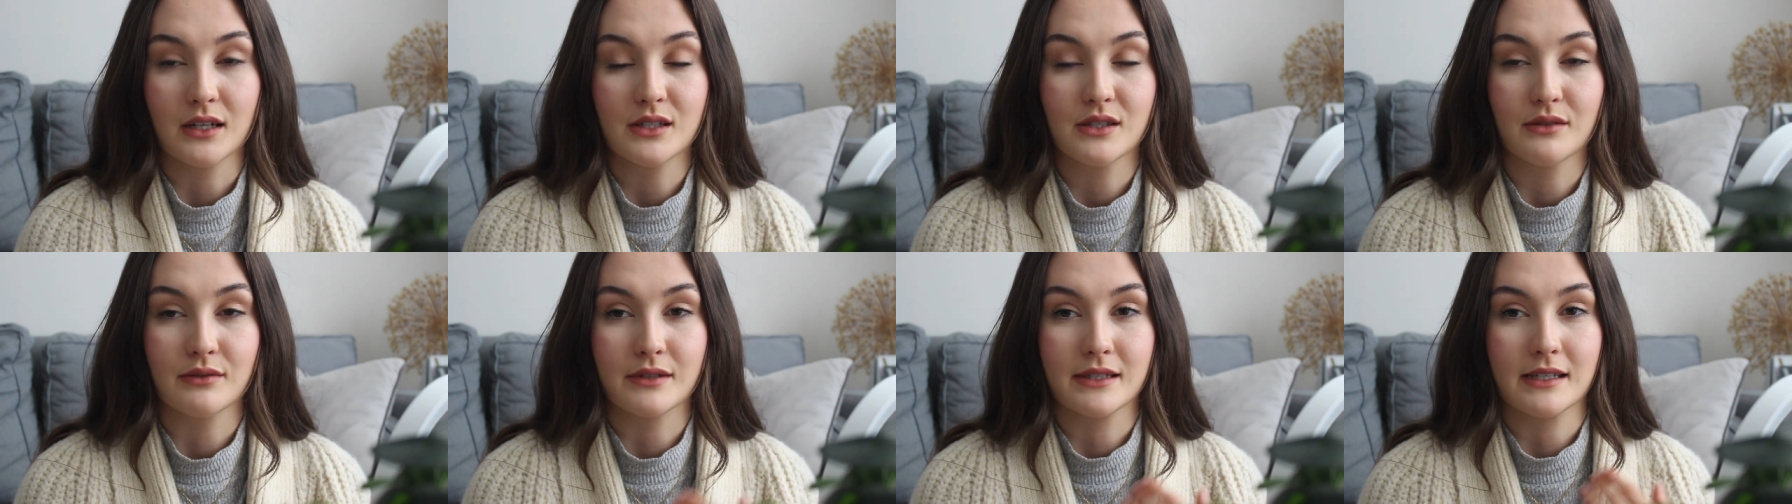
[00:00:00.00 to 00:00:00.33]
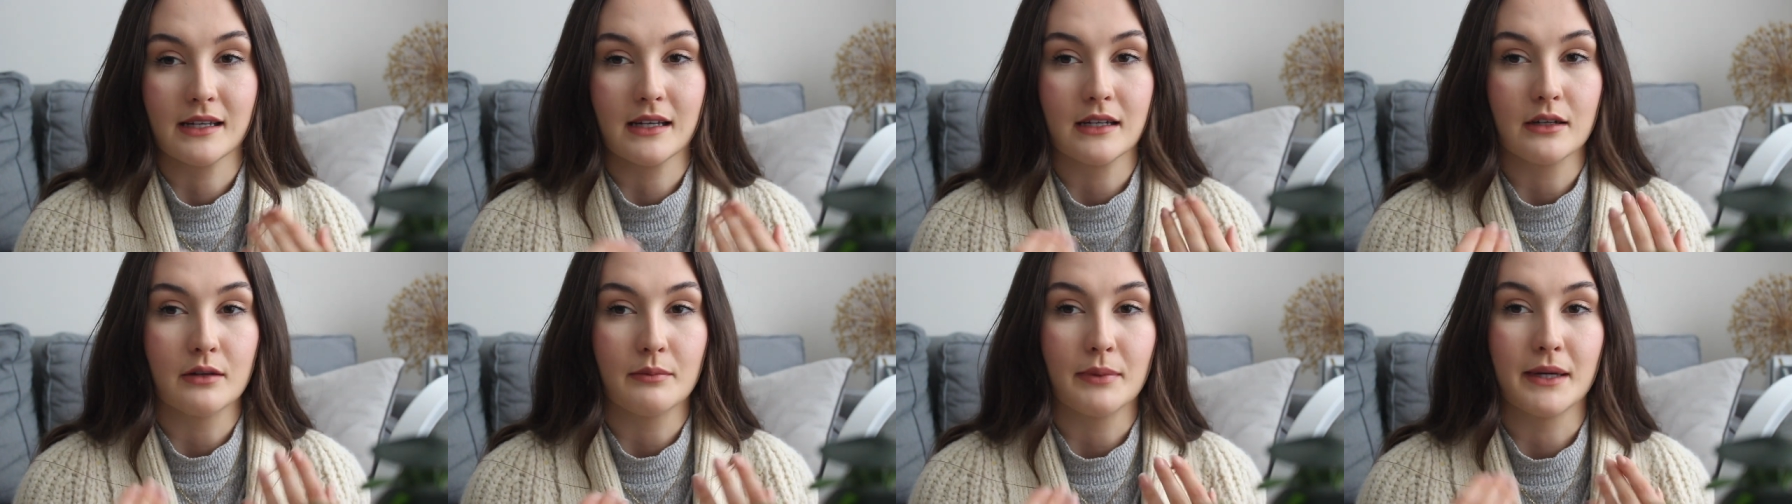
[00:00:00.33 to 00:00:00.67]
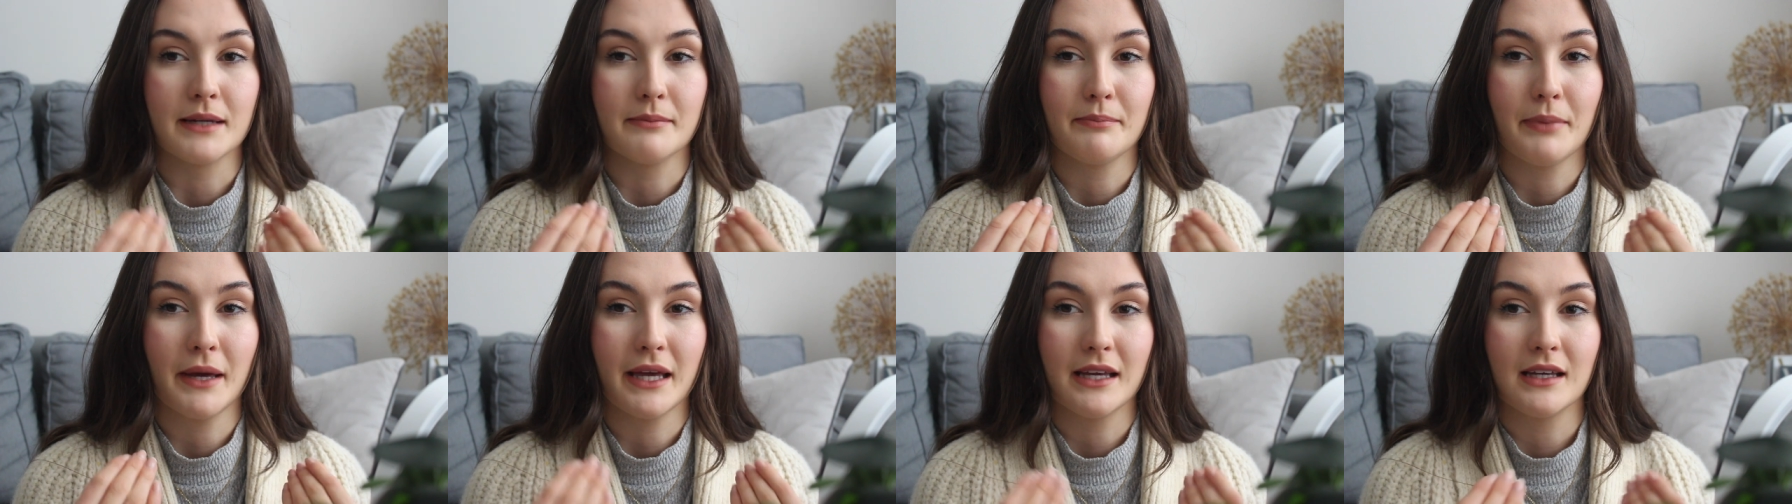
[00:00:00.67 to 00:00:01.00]
so it's a little
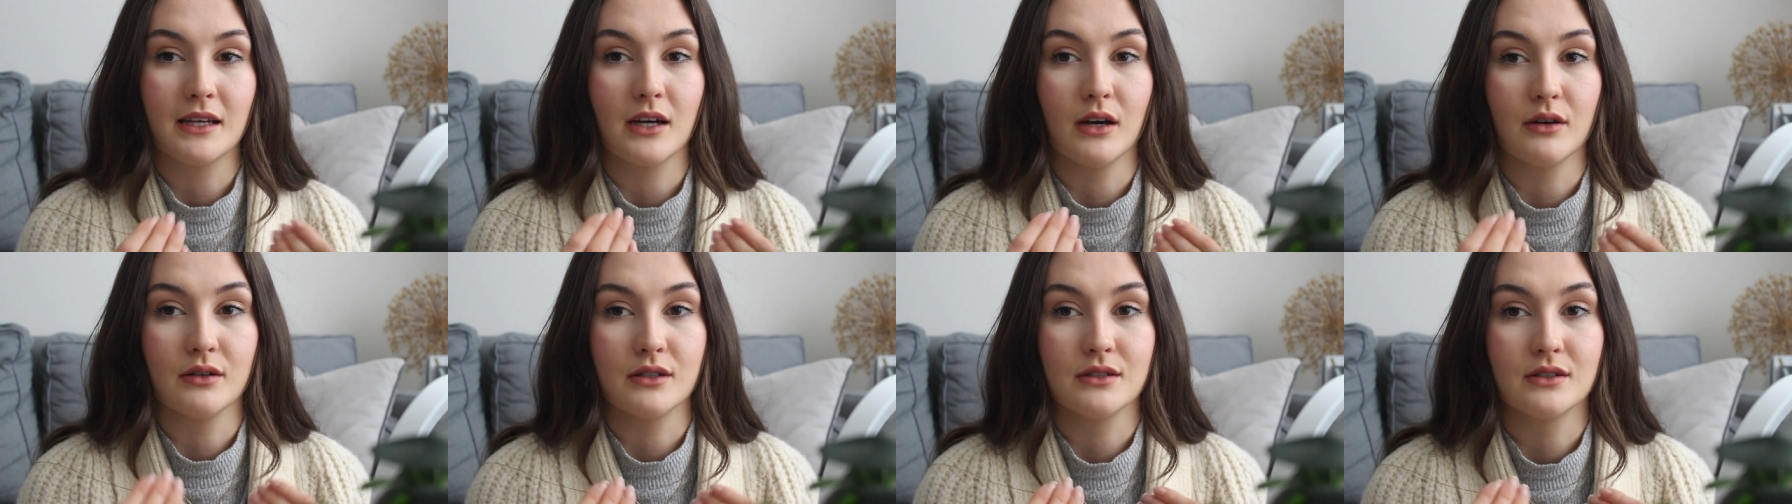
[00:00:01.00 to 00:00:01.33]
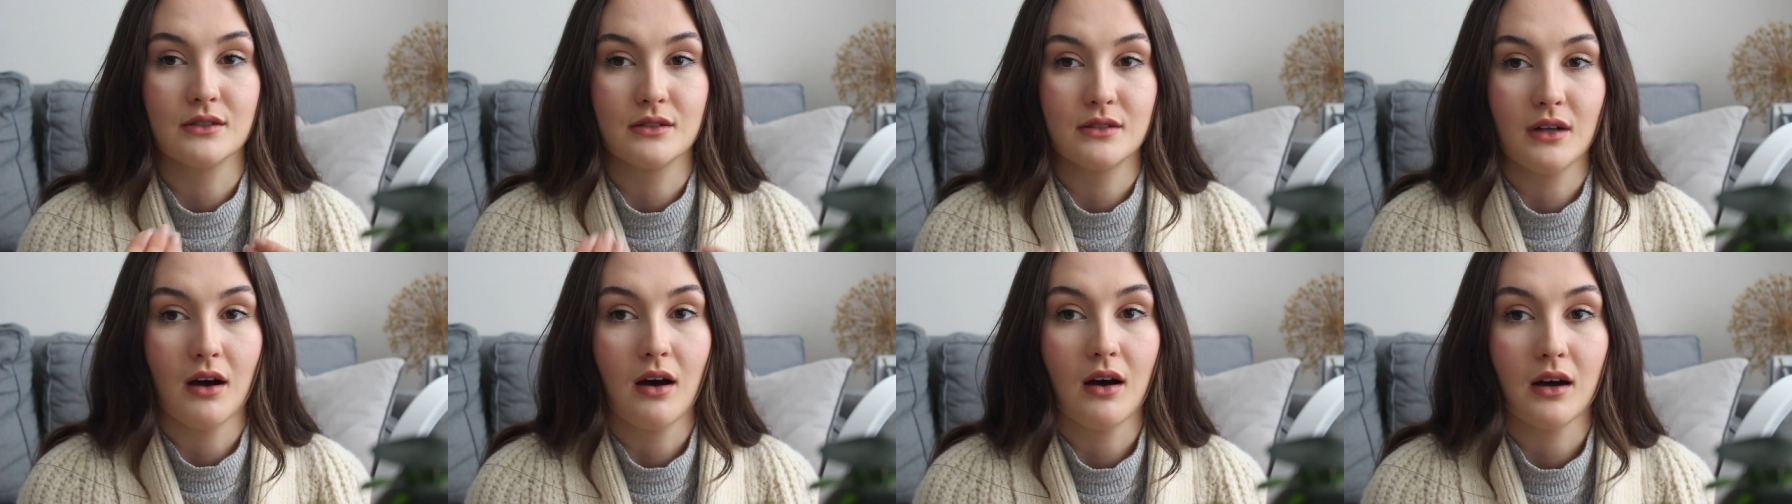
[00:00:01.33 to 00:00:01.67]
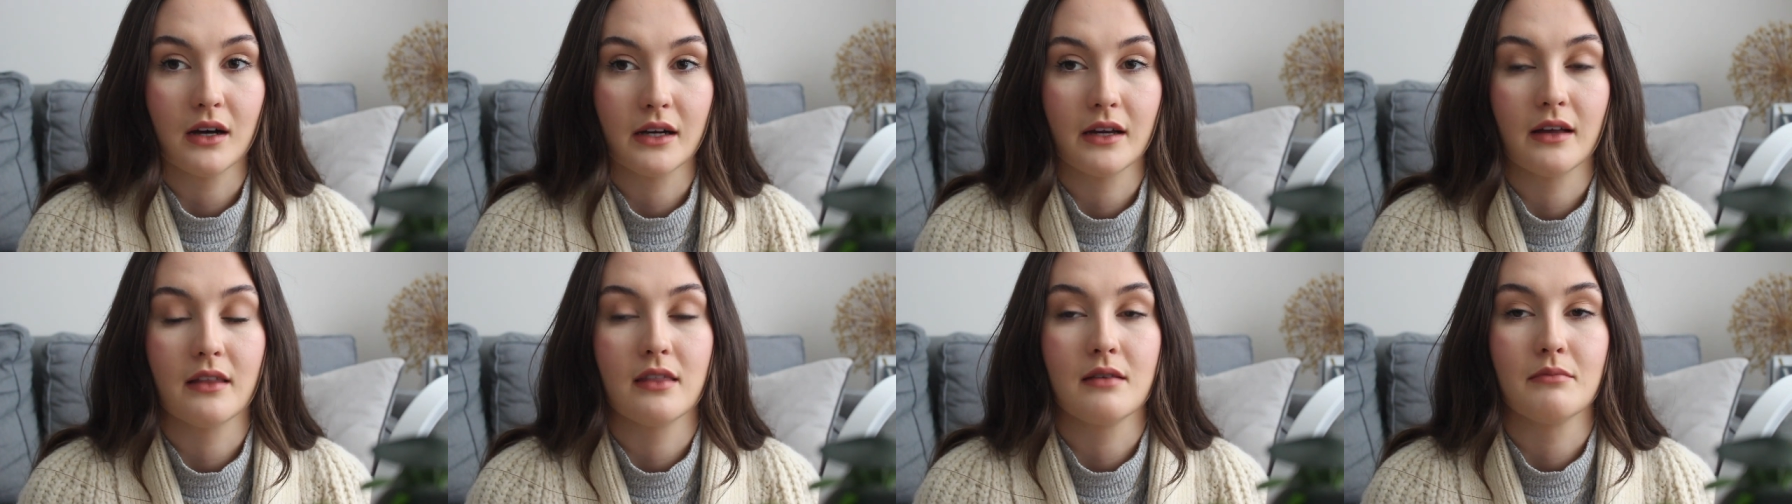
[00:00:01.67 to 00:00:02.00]
bit pinker and
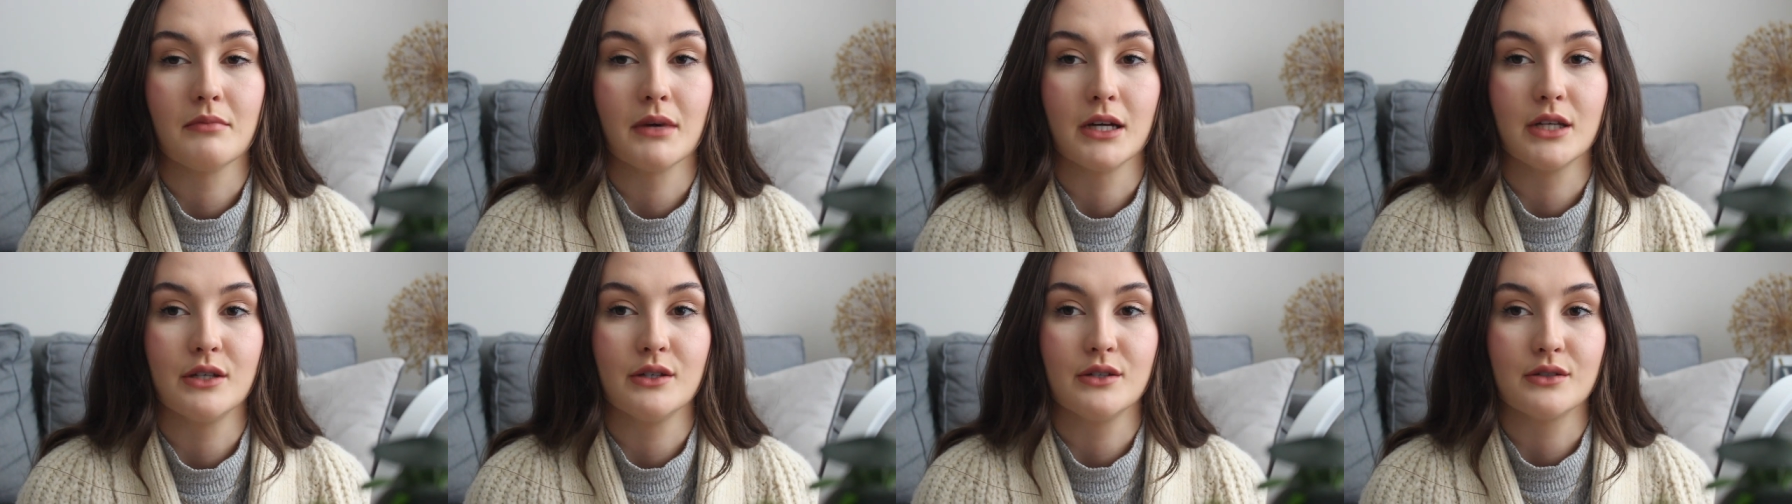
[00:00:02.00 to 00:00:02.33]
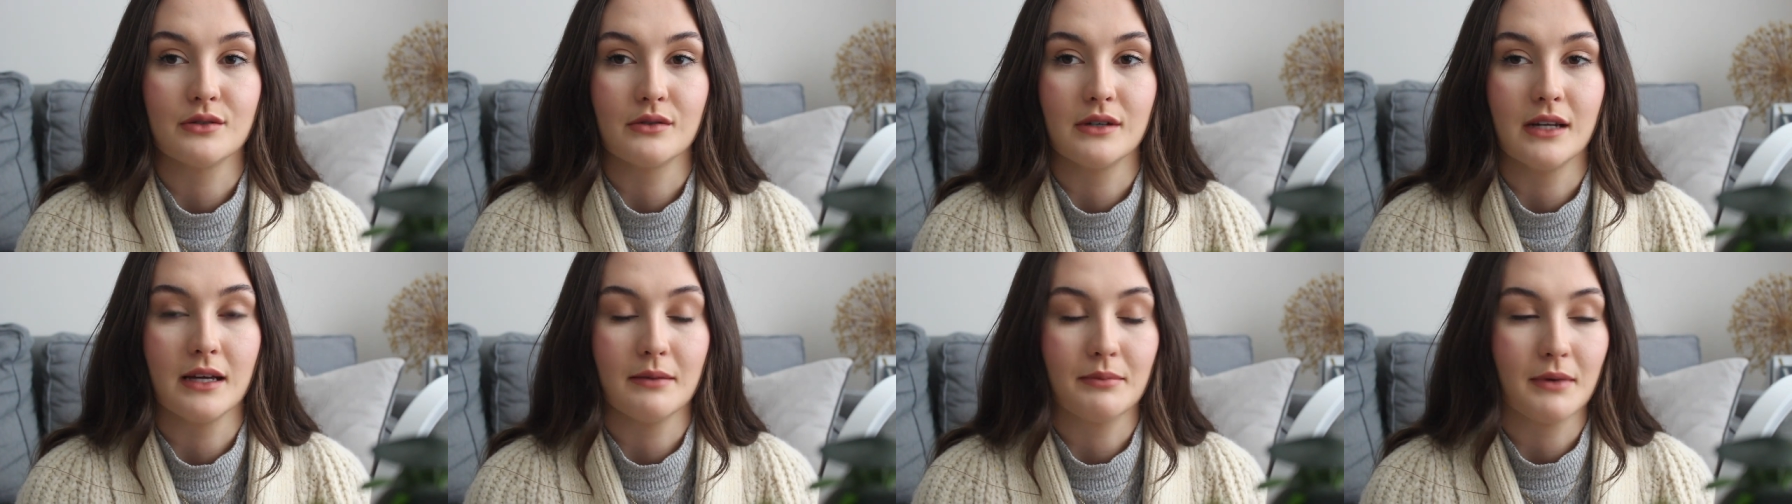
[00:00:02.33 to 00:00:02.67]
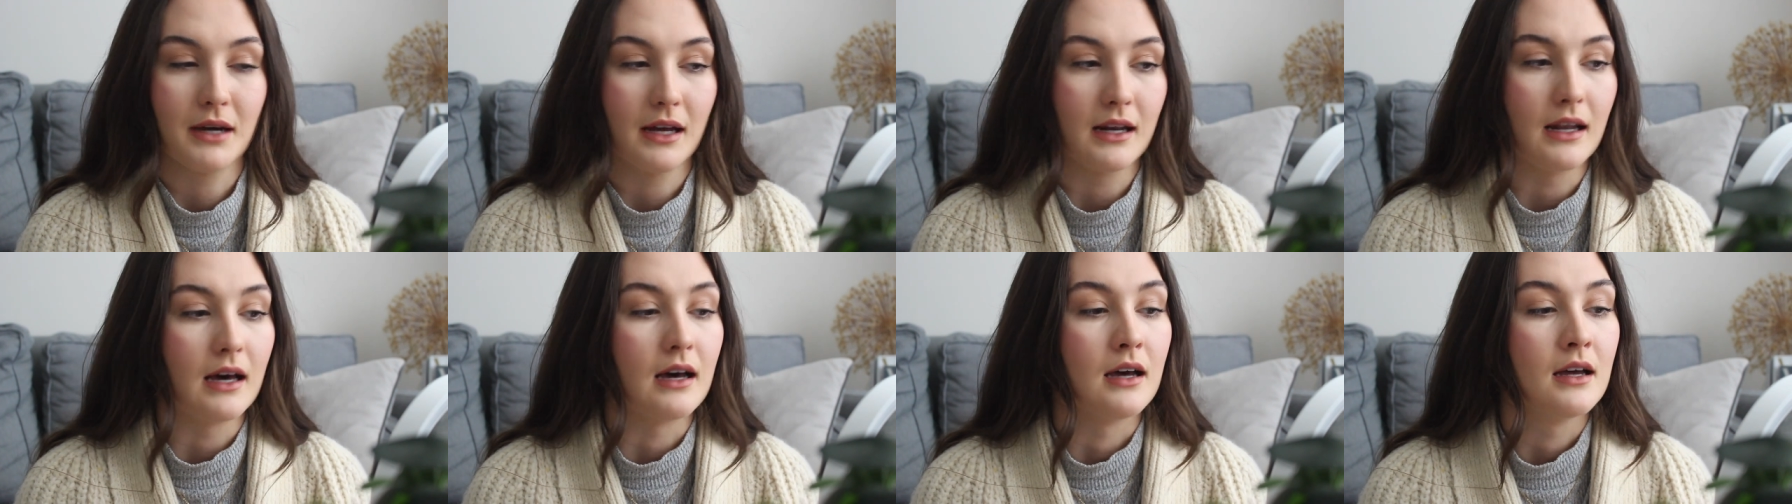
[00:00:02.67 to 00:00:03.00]
darker than my usual lip
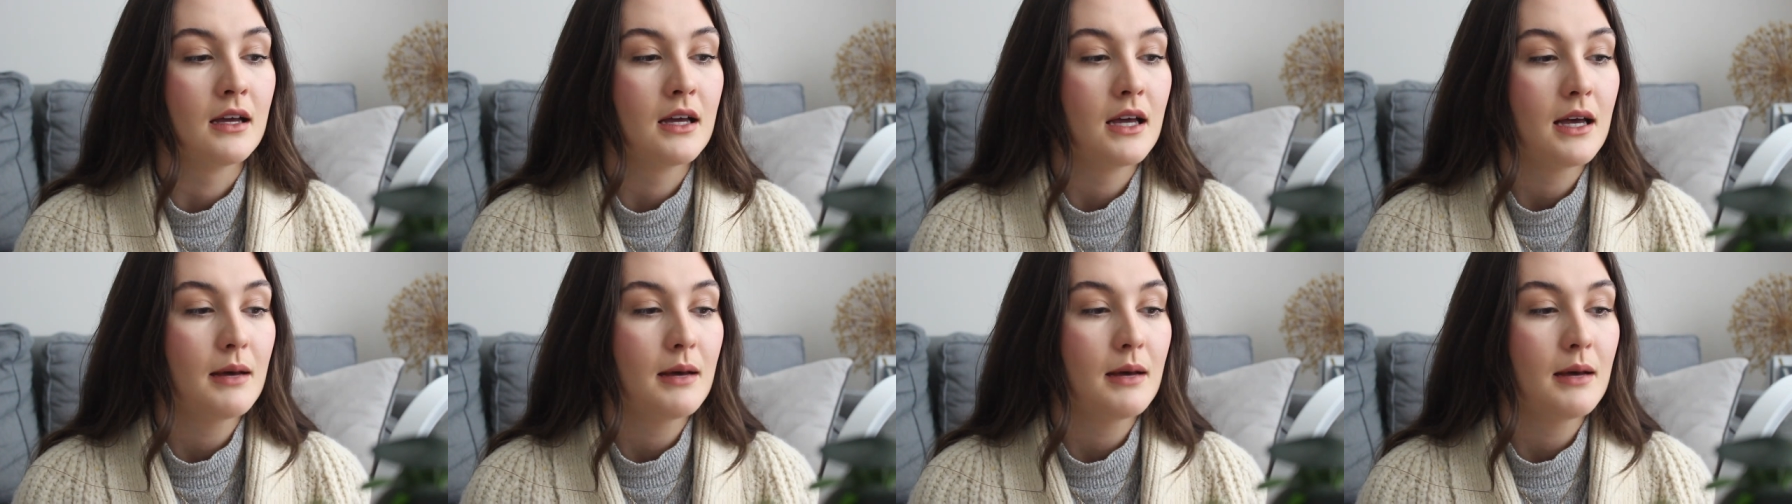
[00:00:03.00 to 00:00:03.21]
colour,